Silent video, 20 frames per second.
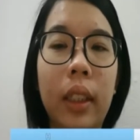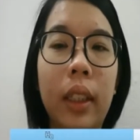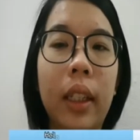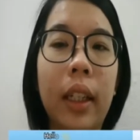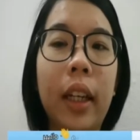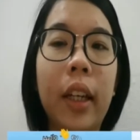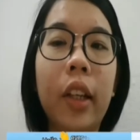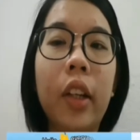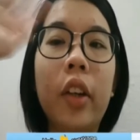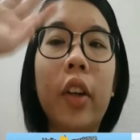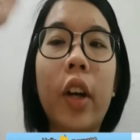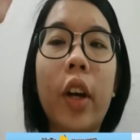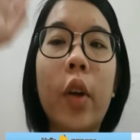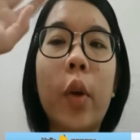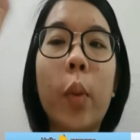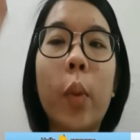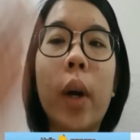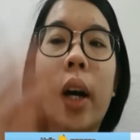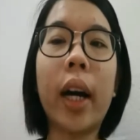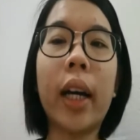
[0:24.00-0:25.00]
Hello
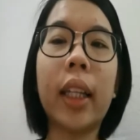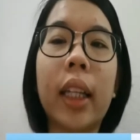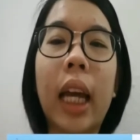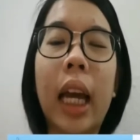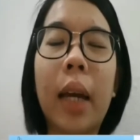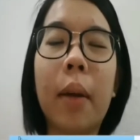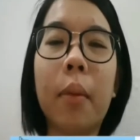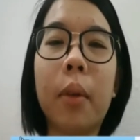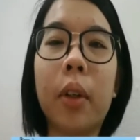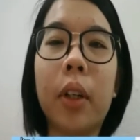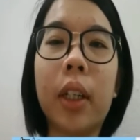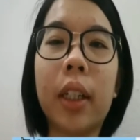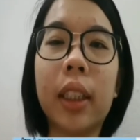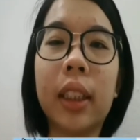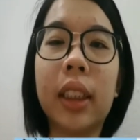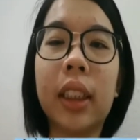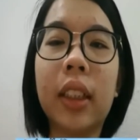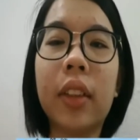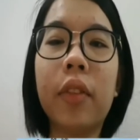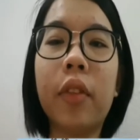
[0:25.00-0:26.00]
everyone, I am
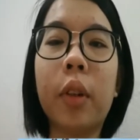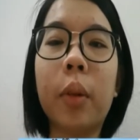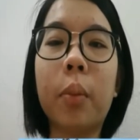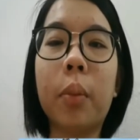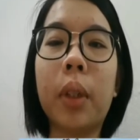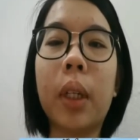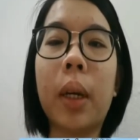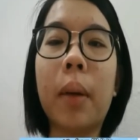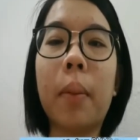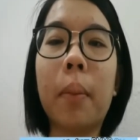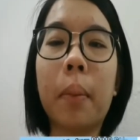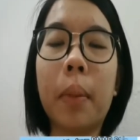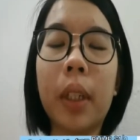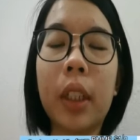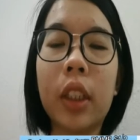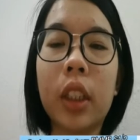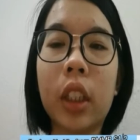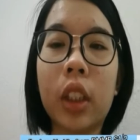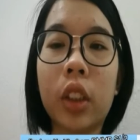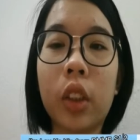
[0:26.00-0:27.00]
Lokasi from BMP
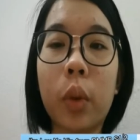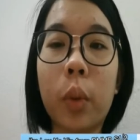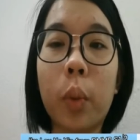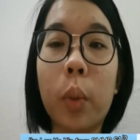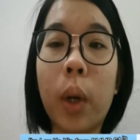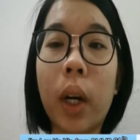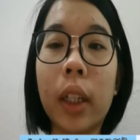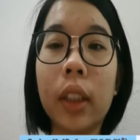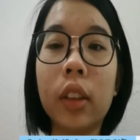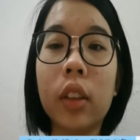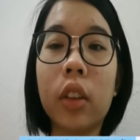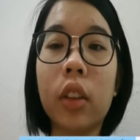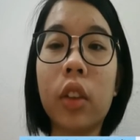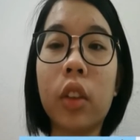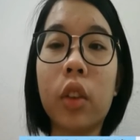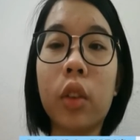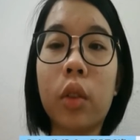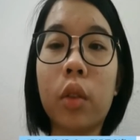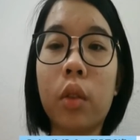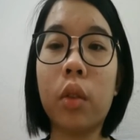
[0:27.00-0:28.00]
Section 1
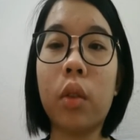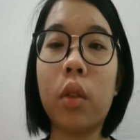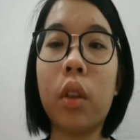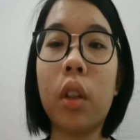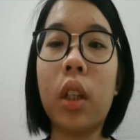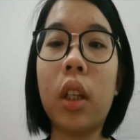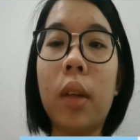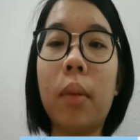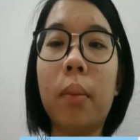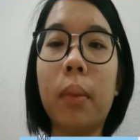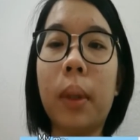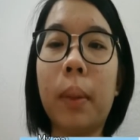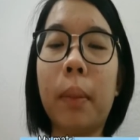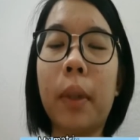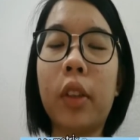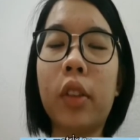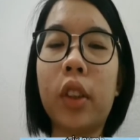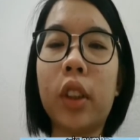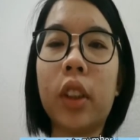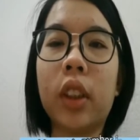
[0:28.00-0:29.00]
Stroke 2. My
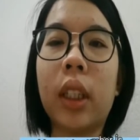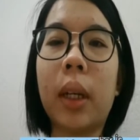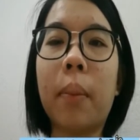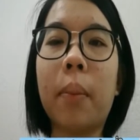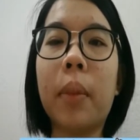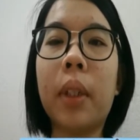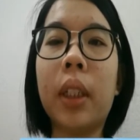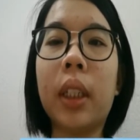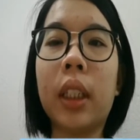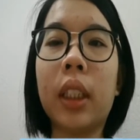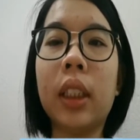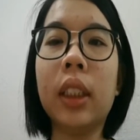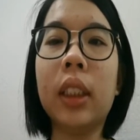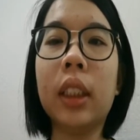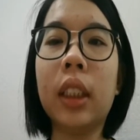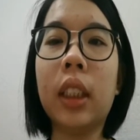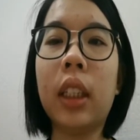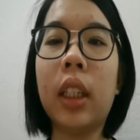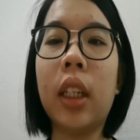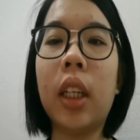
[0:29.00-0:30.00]
metric number is
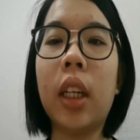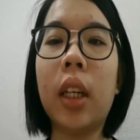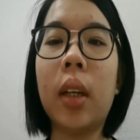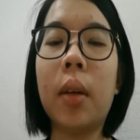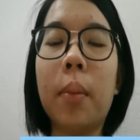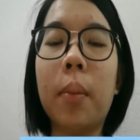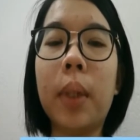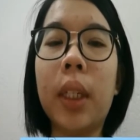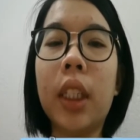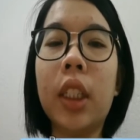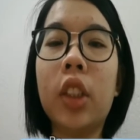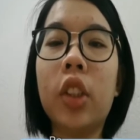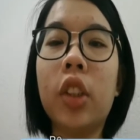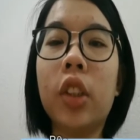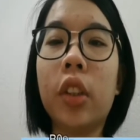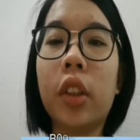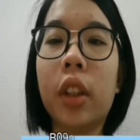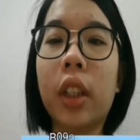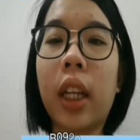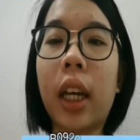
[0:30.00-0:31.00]

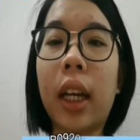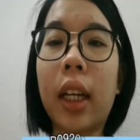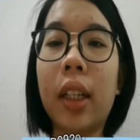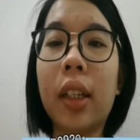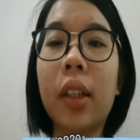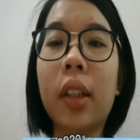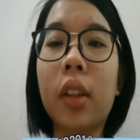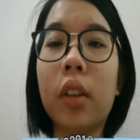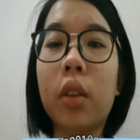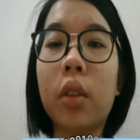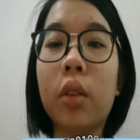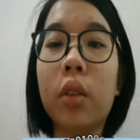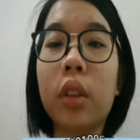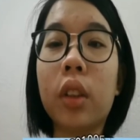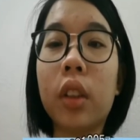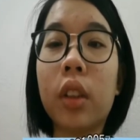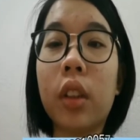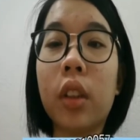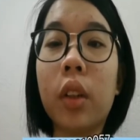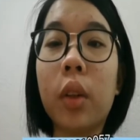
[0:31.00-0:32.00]

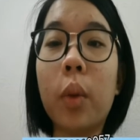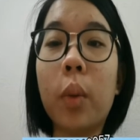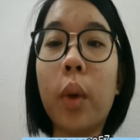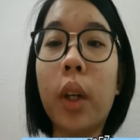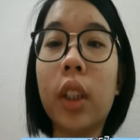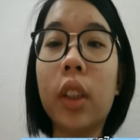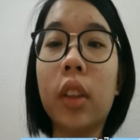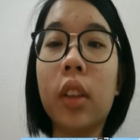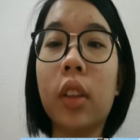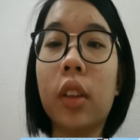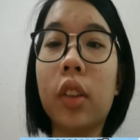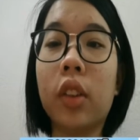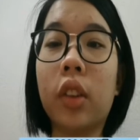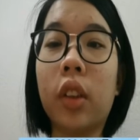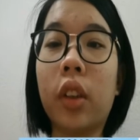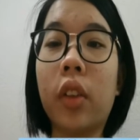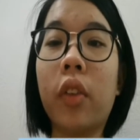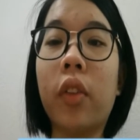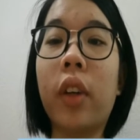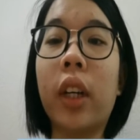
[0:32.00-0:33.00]

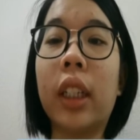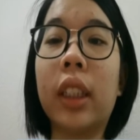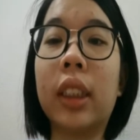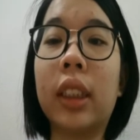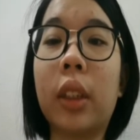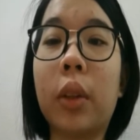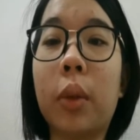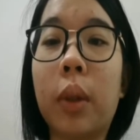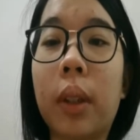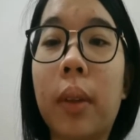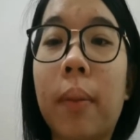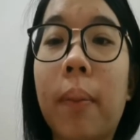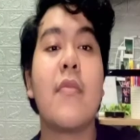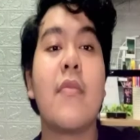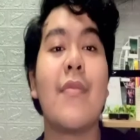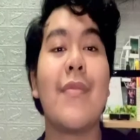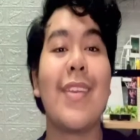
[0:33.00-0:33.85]
B0920100057.